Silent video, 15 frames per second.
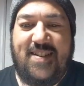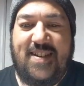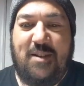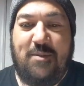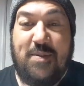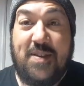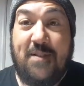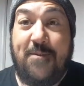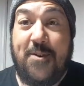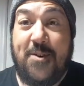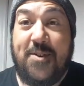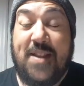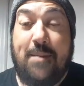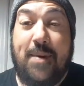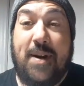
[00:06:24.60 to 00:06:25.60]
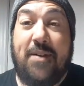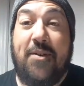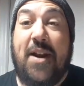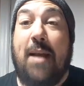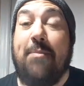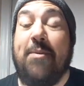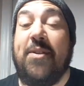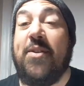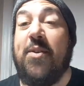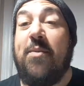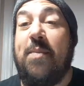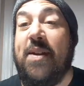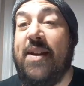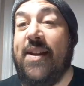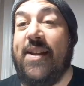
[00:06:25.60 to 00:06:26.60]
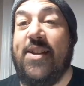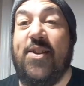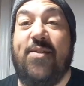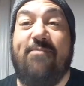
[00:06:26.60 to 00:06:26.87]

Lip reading: it was the first time it ever happened to me, and it